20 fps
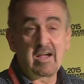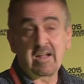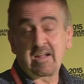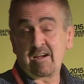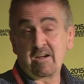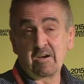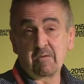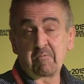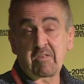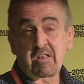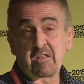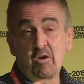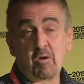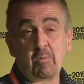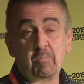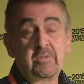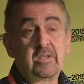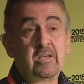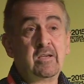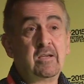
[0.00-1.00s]
I kind of
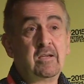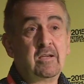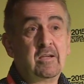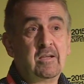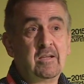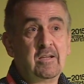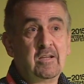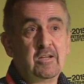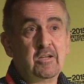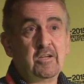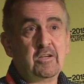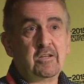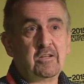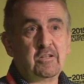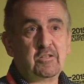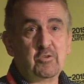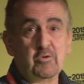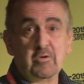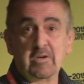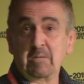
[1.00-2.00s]
stopped
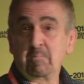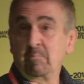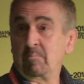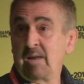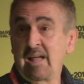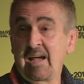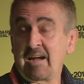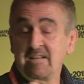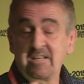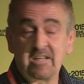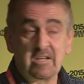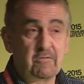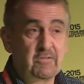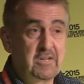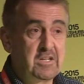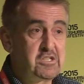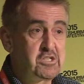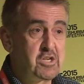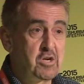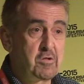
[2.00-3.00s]
doing black
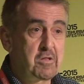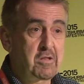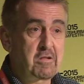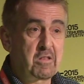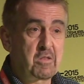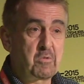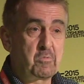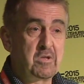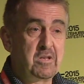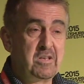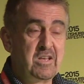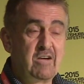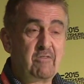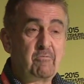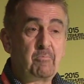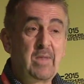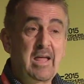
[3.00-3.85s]
TV shows because there were enough